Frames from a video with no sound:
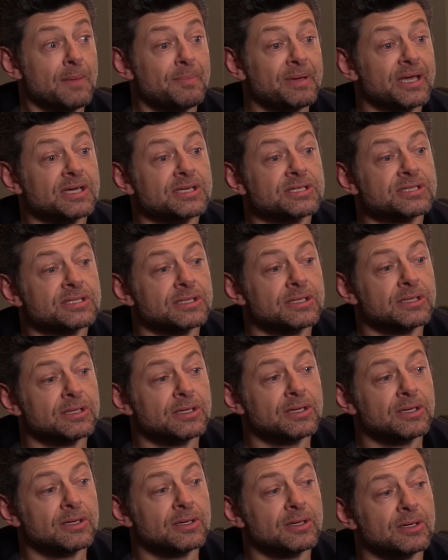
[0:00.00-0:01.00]
Because
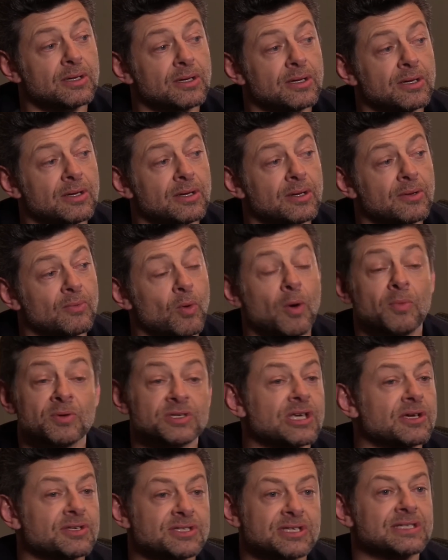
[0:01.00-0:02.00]
what
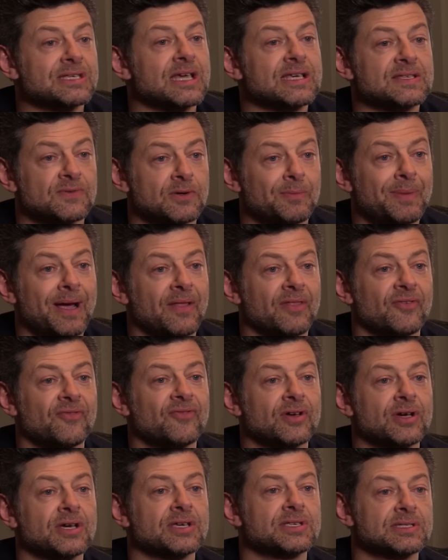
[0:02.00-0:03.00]
was so successful about the
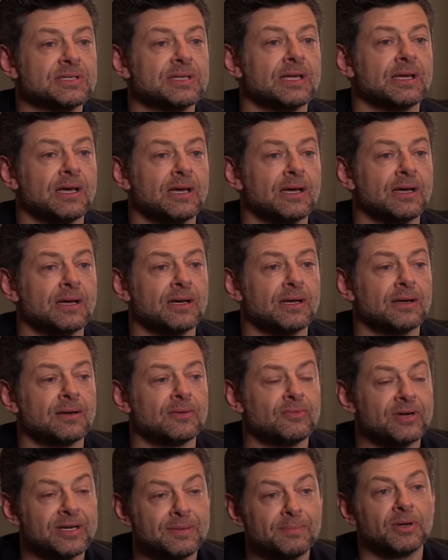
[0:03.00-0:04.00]
first uh,
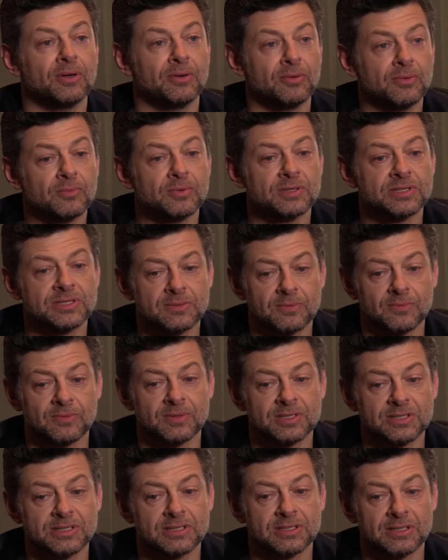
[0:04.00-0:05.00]
reboot was
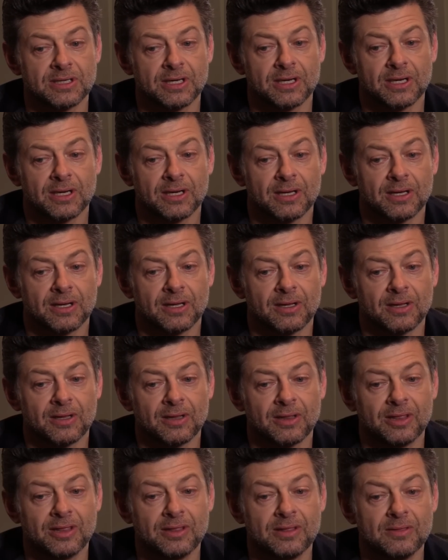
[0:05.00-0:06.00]
was
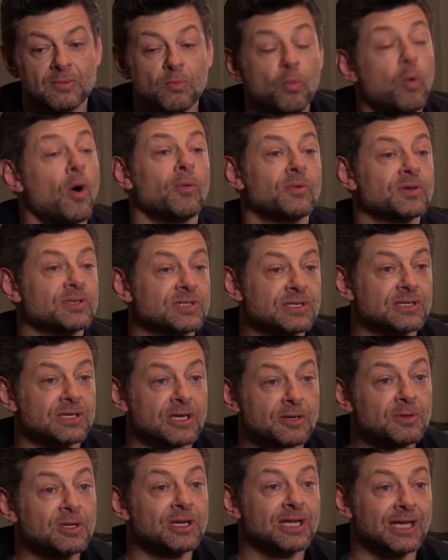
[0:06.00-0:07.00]
what was
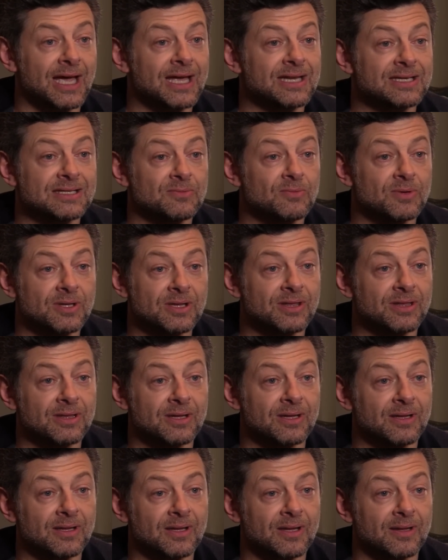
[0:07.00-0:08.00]
communicated with
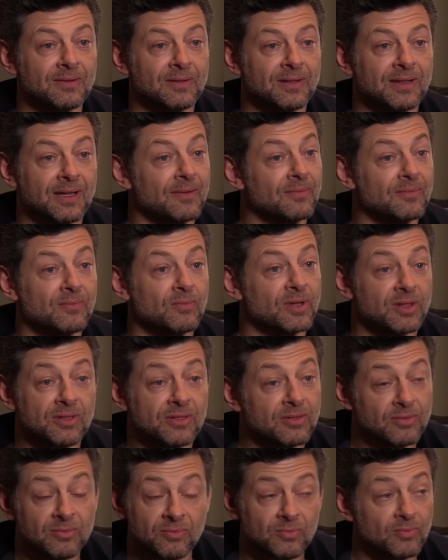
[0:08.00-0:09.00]
uh, that
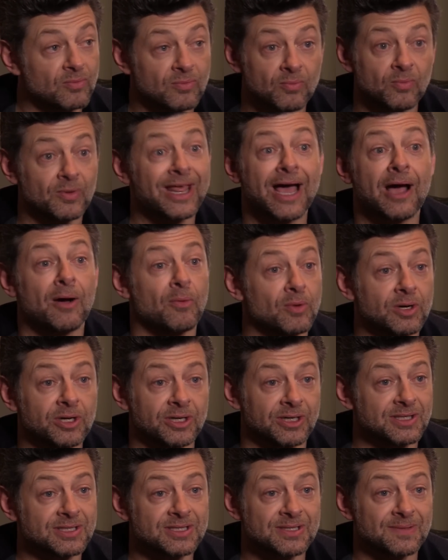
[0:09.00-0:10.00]
with without
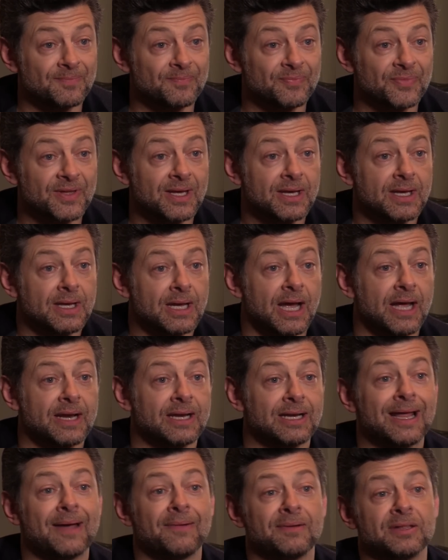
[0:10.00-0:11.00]
words, mm. and
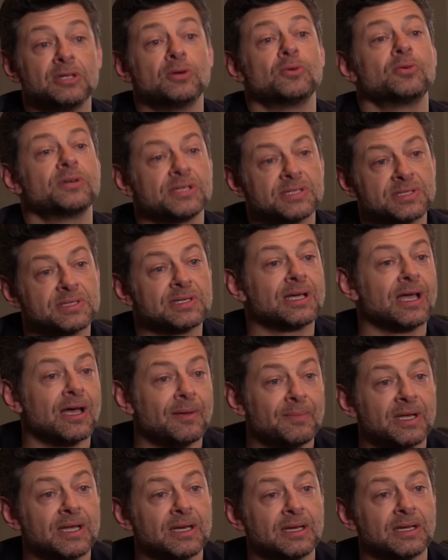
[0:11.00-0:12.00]
allowing the audience to
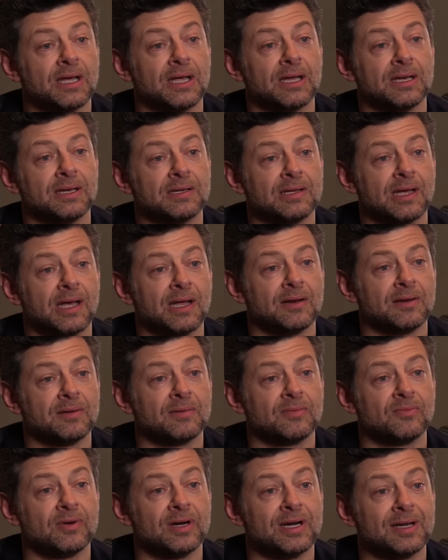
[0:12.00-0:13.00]
come in and and
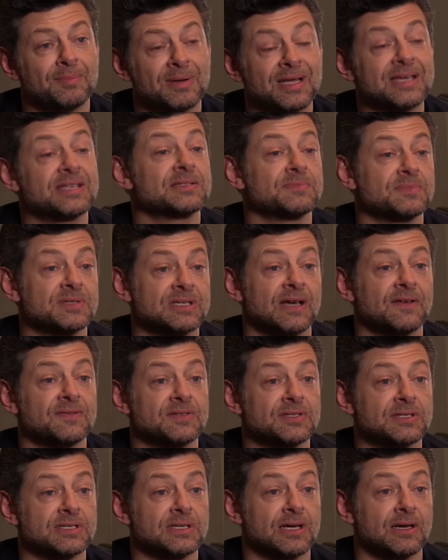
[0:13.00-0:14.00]
really place
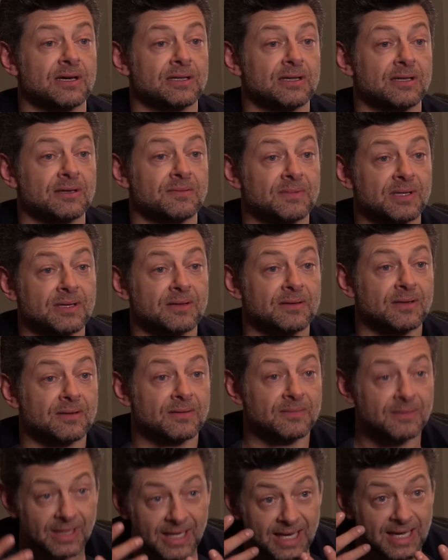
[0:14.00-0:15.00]
themselves inside the, the,
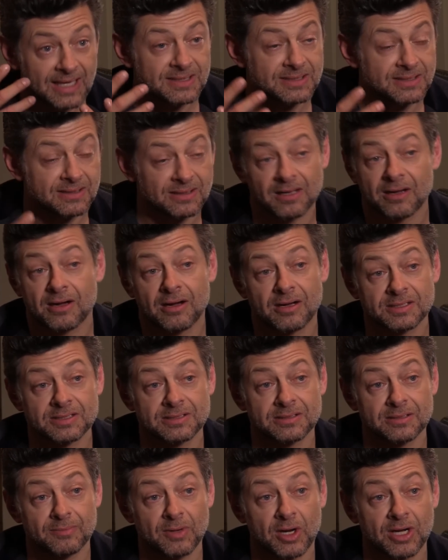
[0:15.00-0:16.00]
the heads and the
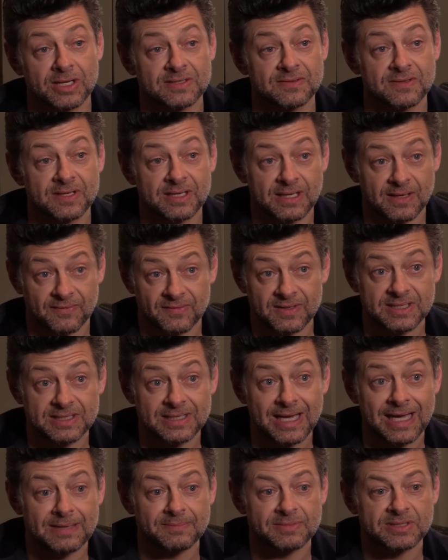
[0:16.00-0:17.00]
hearts and the minds of the of these
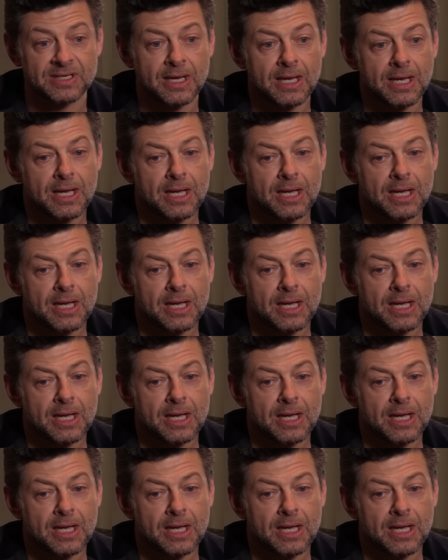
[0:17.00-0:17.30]
apes.